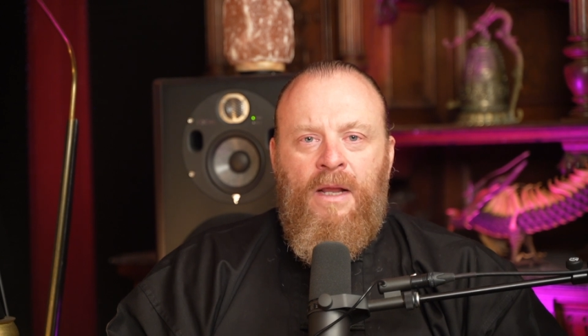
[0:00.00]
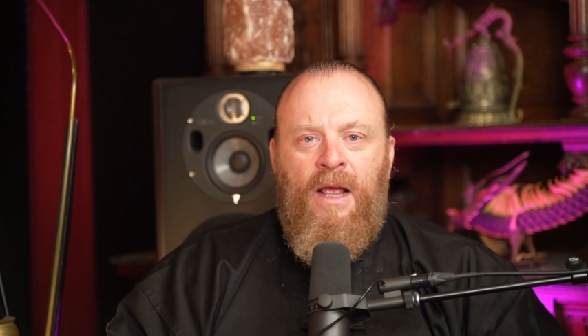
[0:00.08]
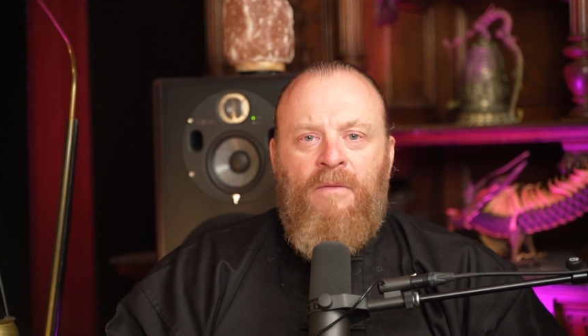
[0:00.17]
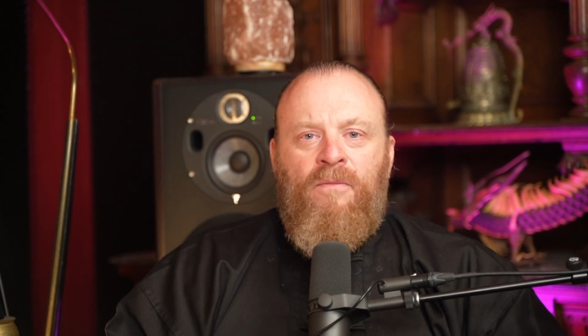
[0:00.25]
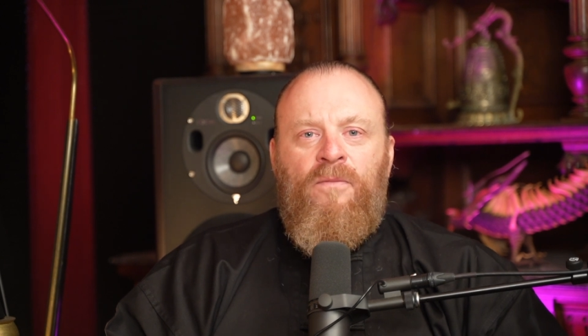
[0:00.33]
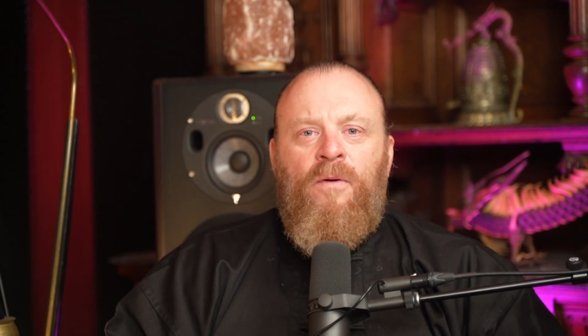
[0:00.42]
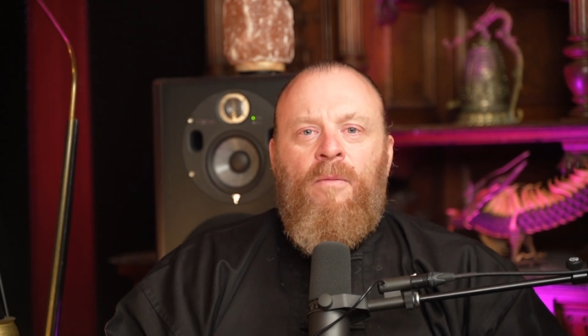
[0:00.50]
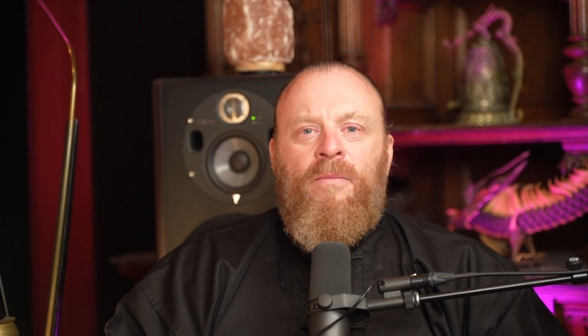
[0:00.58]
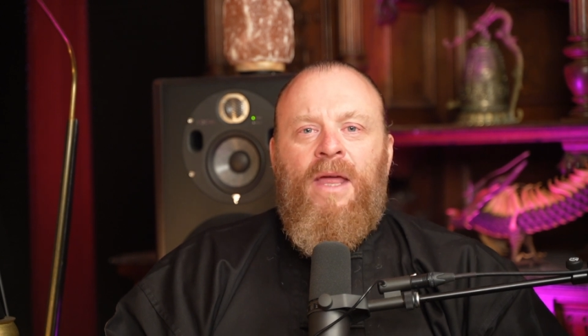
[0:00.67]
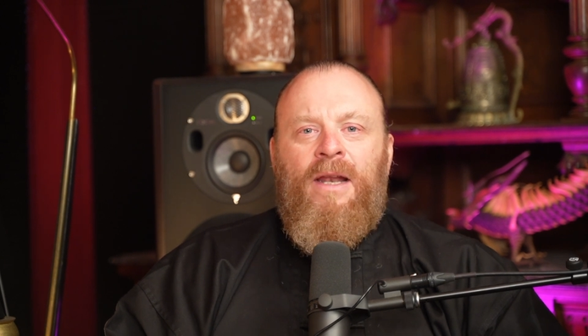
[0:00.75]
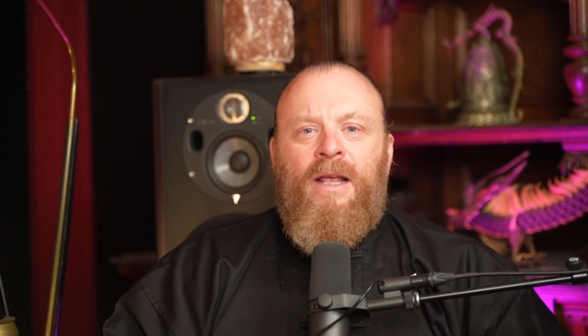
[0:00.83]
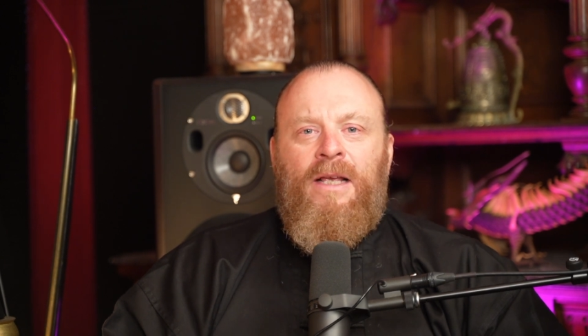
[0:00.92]
And from
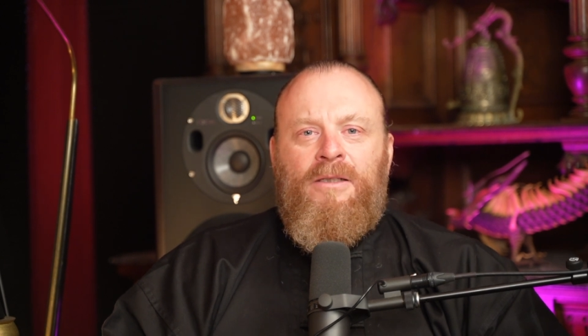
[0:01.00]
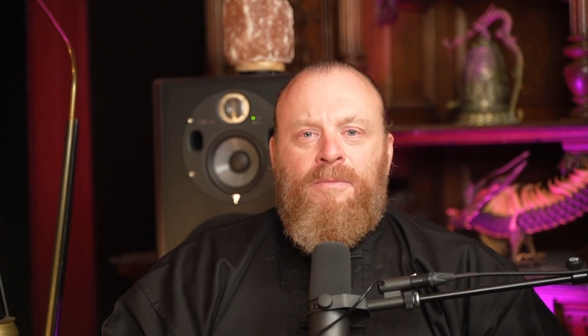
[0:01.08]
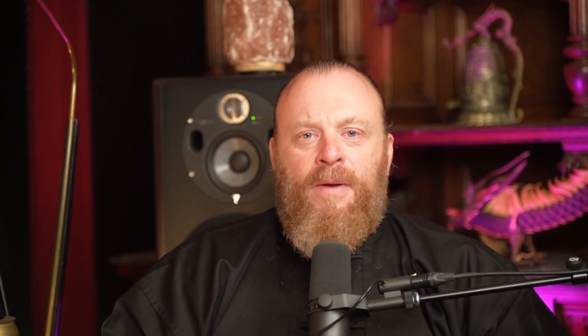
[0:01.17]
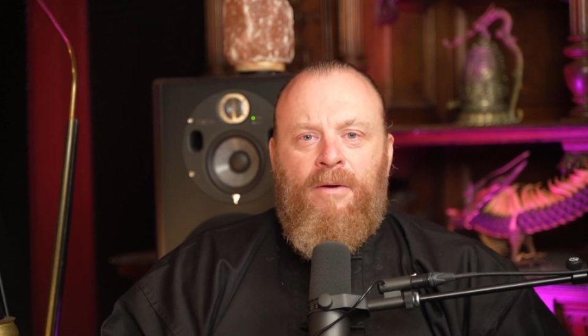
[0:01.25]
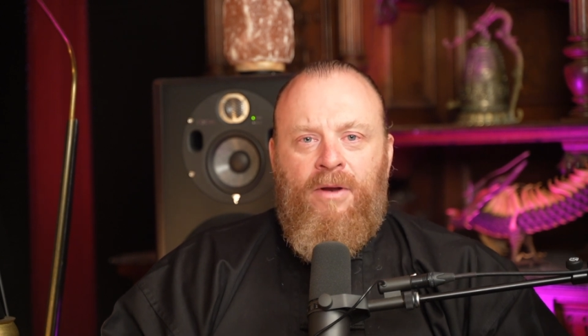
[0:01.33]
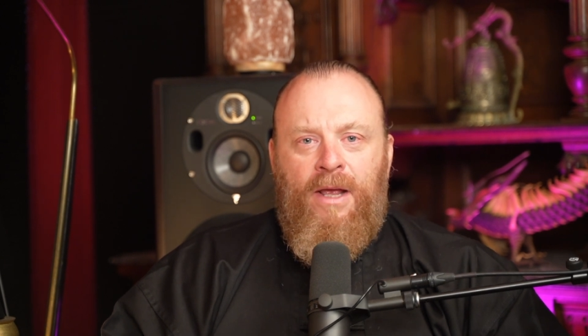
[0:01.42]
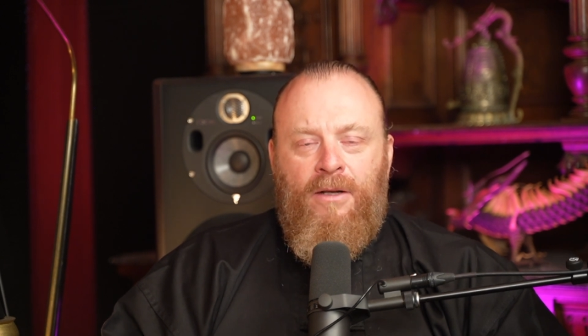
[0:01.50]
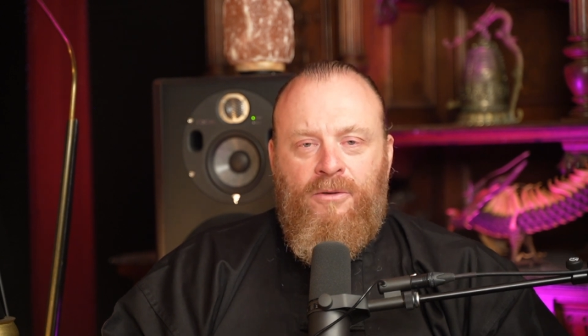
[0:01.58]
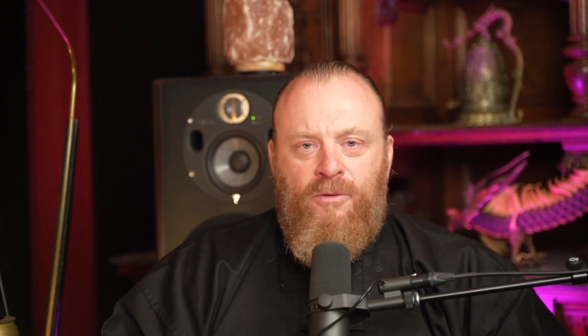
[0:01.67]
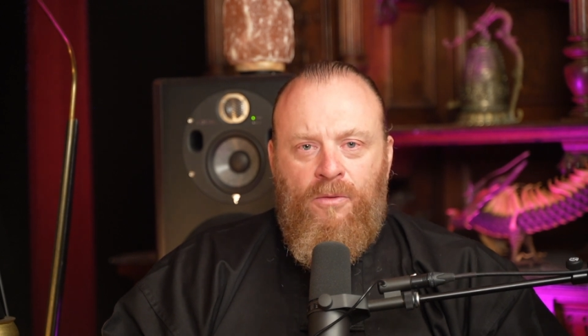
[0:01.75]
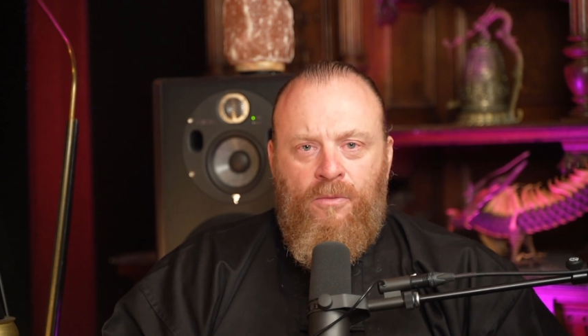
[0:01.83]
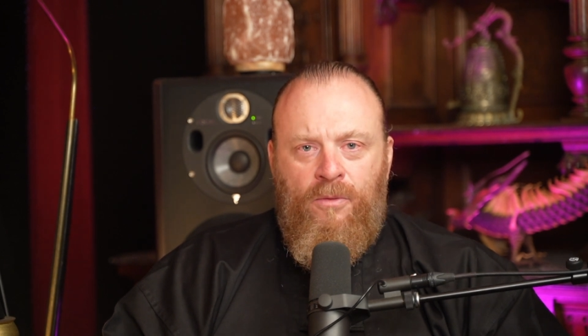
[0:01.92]
that
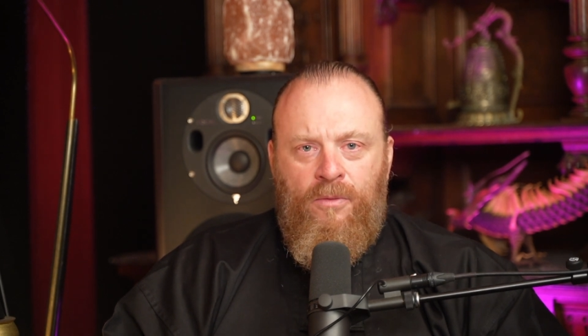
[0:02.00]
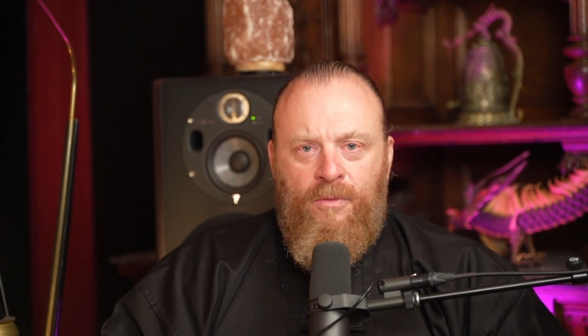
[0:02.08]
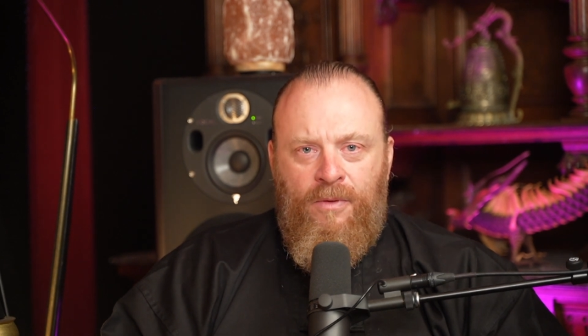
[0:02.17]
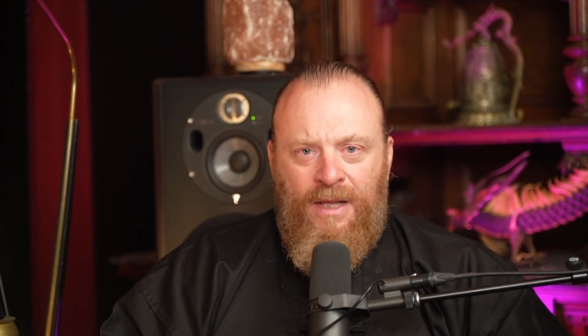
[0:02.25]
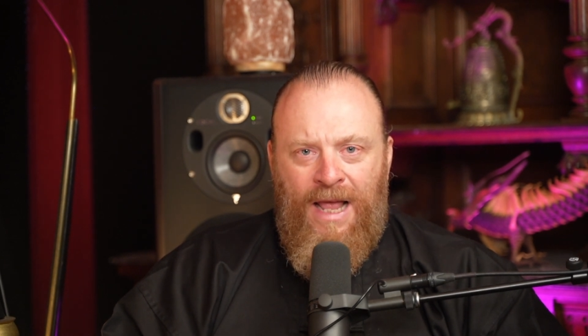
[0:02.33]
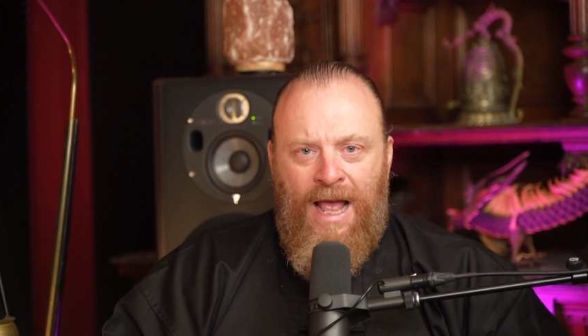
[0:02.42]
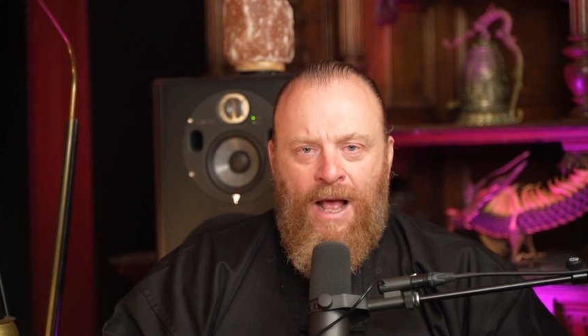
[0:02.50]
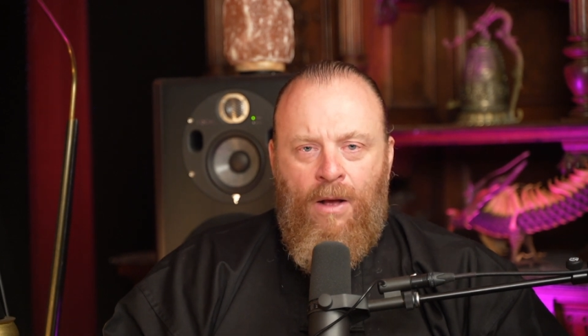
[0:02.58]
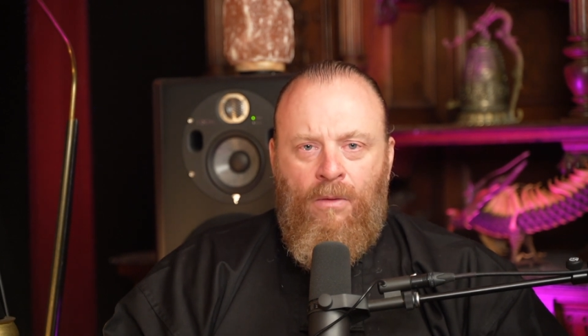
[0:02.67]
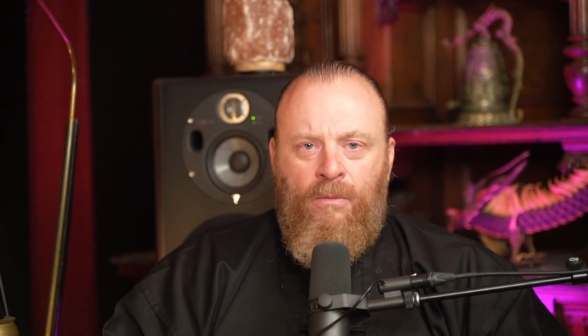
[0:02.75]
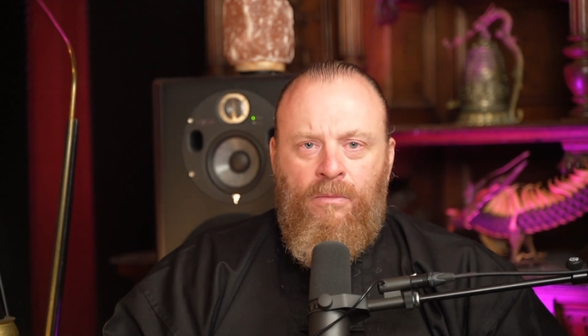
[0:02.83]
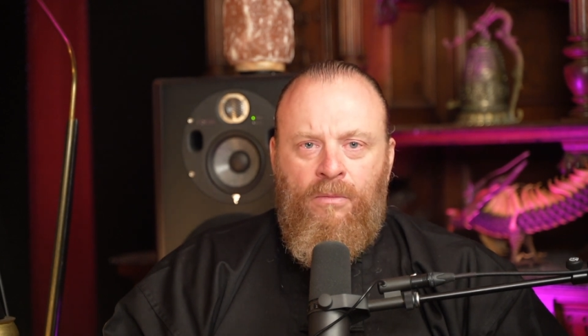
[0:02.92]
experiential now,